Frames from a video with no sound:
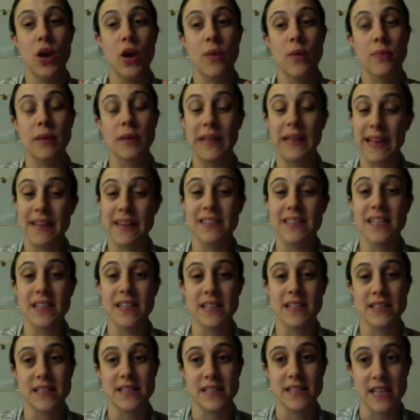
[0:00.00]

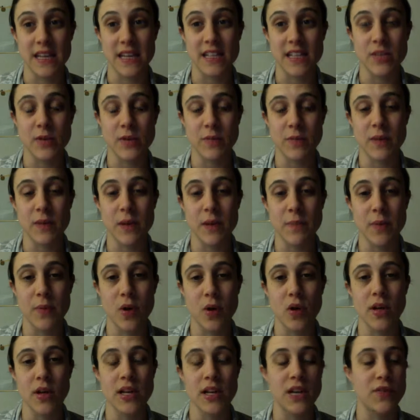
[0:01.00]
planting the seeds with
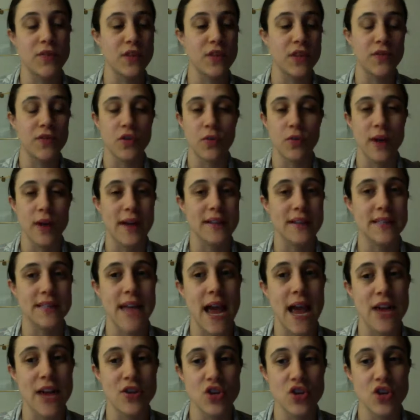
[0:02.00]
people. Even if you get
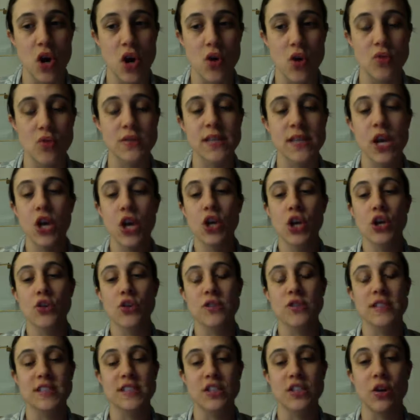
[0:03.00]
10 no's,
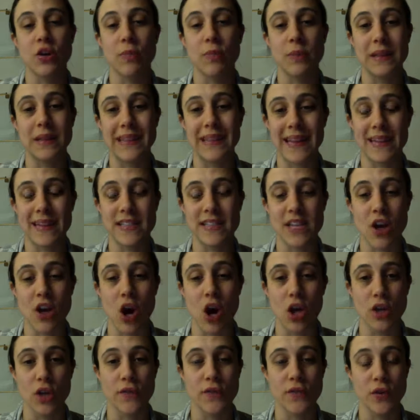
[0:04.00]
you're still planting
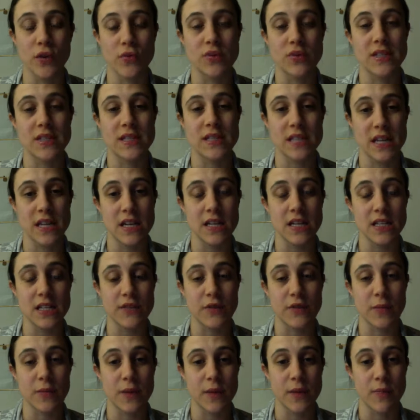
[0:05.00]
all of those seeds
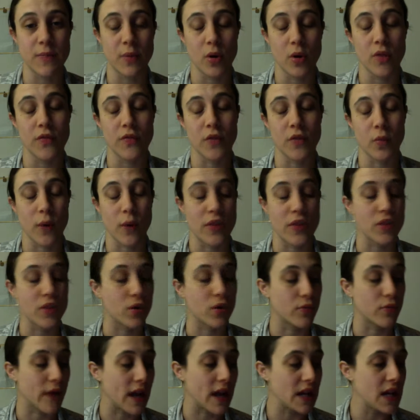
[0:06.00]
for people for when
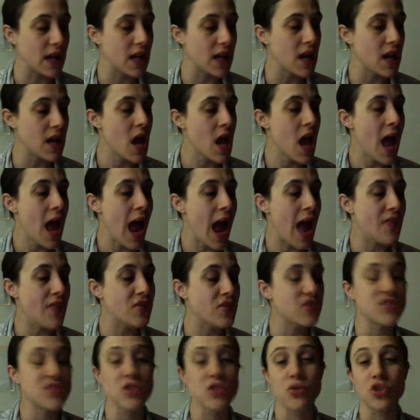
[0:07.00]
they're ready. And
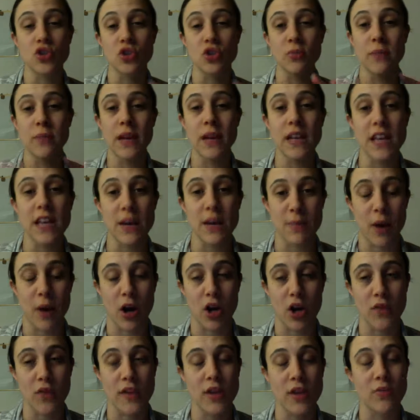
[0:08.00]
the social media
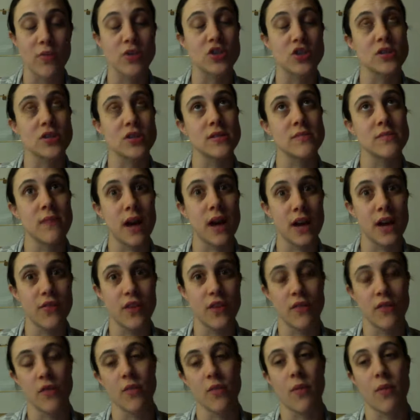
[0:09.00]
part of it, which is my
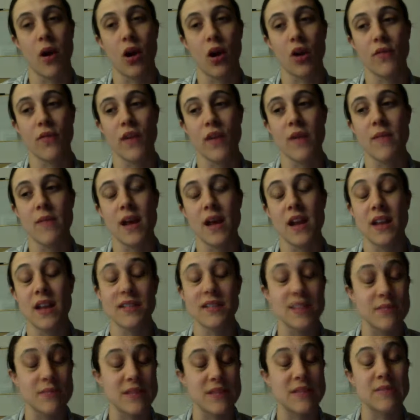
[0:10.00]
favorite part of it, and
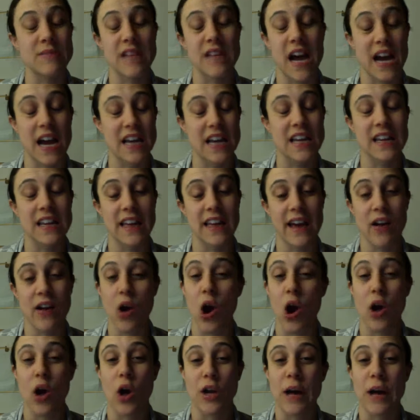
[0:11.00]
sometimes I can get
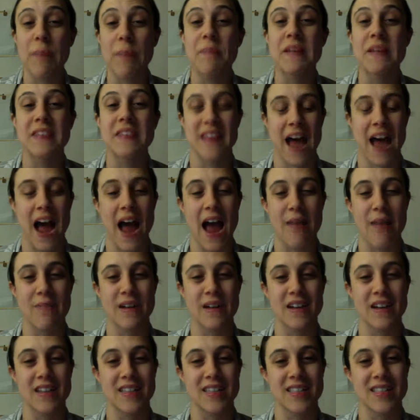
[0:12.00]
caught up in that
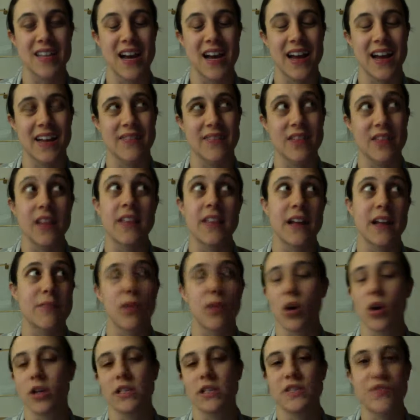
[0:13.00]
because I think that
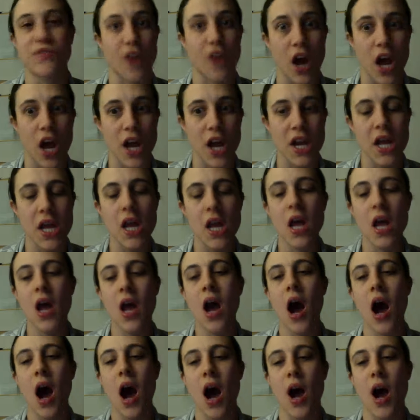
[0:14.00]
part is fun.
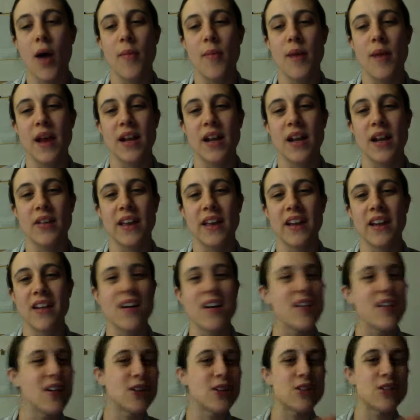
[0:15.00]
And I'll like,
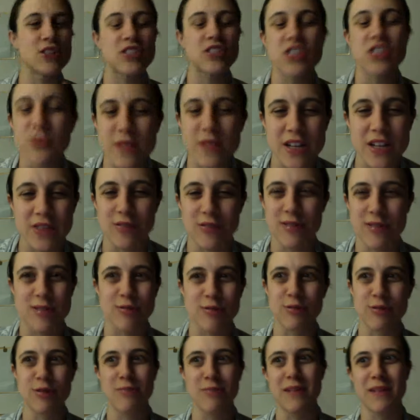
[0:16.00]
oh, I'll just do another
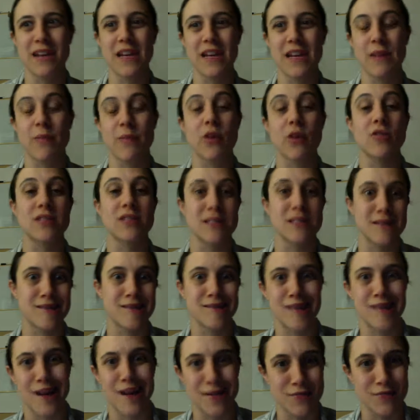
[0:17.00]
social media post
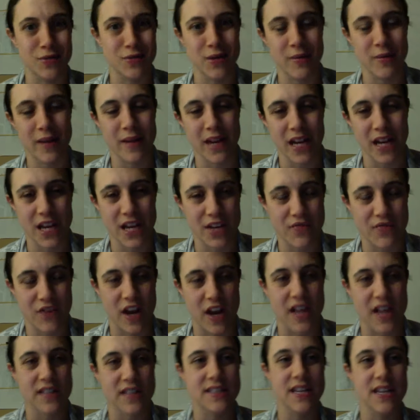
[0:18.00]
instead of doing my
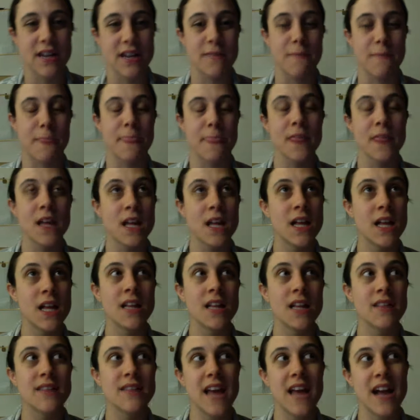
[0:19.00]
invites. And
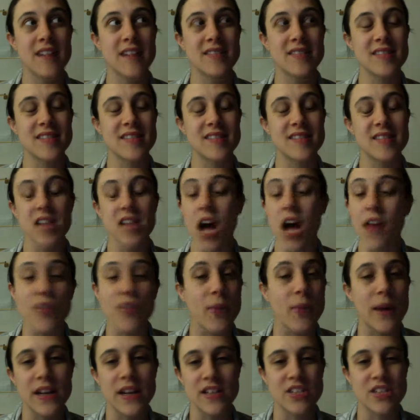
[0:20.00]
that's not
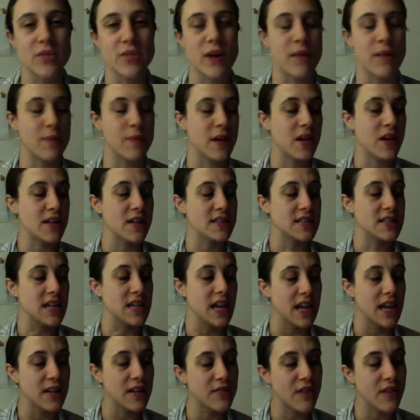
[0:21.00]
the way to do it, because
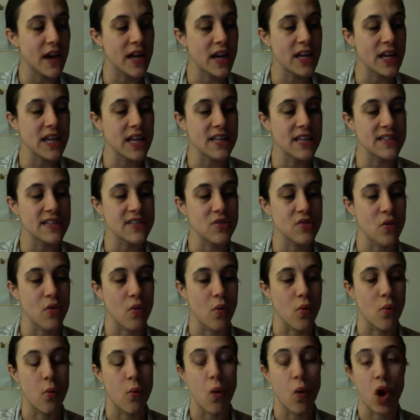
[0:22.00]
the invite is
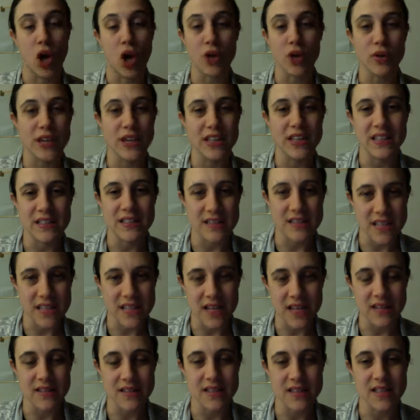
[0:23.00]
watering the
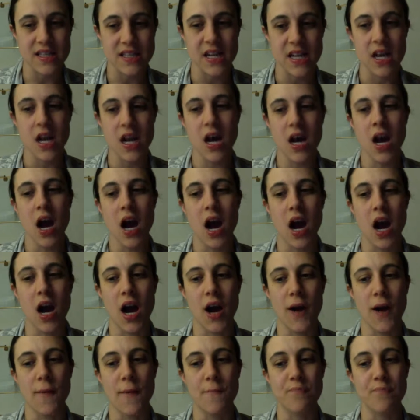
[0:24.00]
seeds.
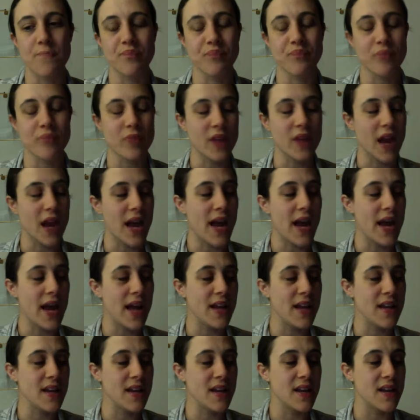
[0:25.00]

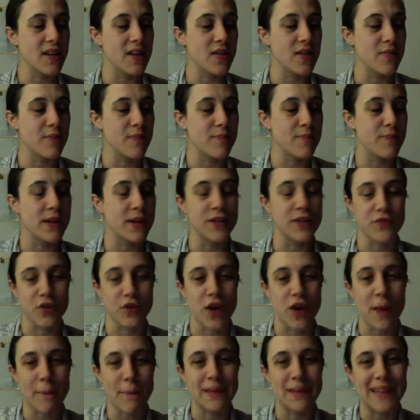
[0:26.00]
But if they're
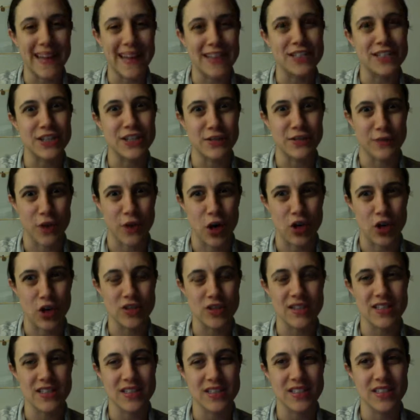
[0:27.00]
not planted
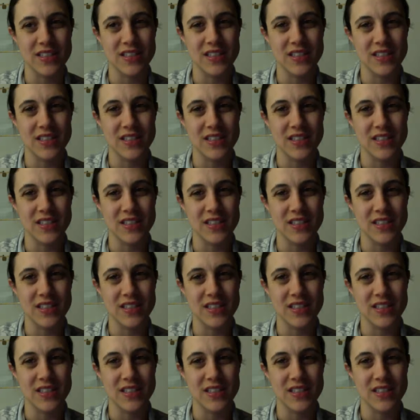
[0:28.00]
first,